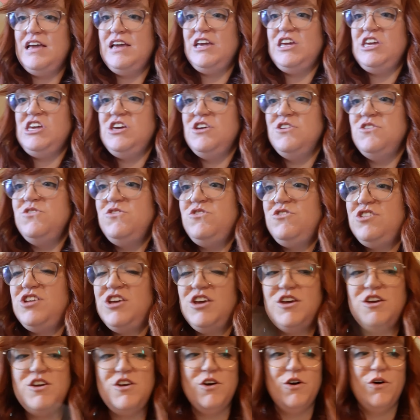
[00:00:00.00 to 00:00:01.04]
You
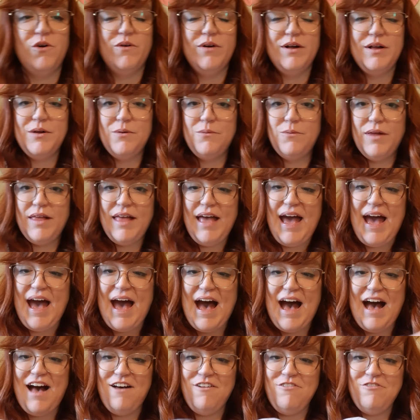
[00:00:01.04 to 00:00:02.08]
too will
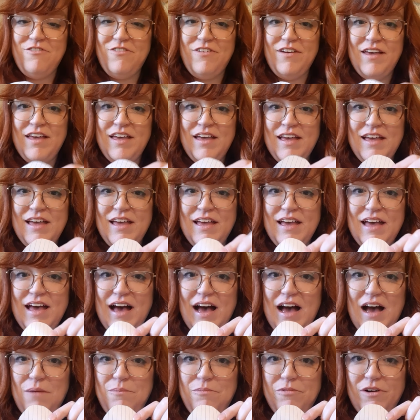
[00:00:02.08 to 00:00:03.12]
have
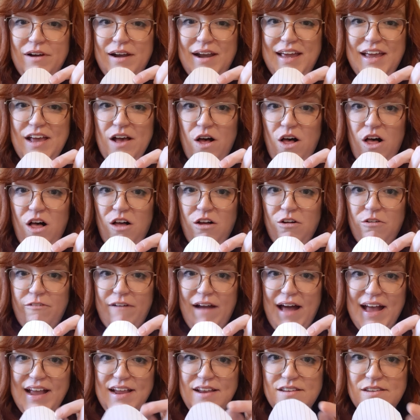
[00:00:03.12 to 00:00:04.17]
a pretty all
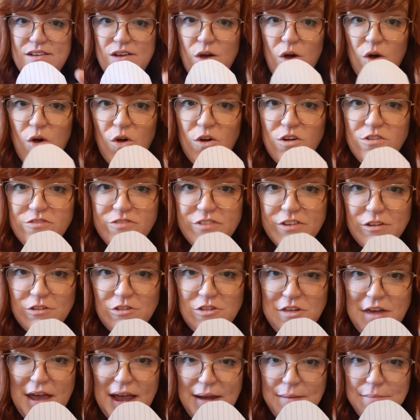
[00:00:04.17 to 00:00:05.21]
right oval
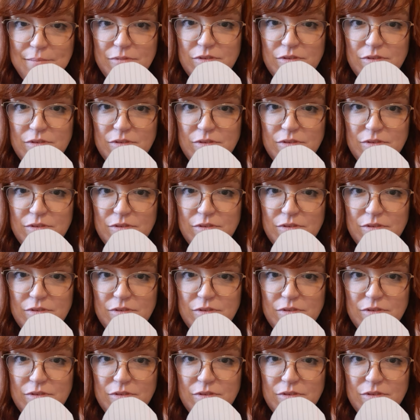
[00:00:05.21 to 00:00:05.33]
shape.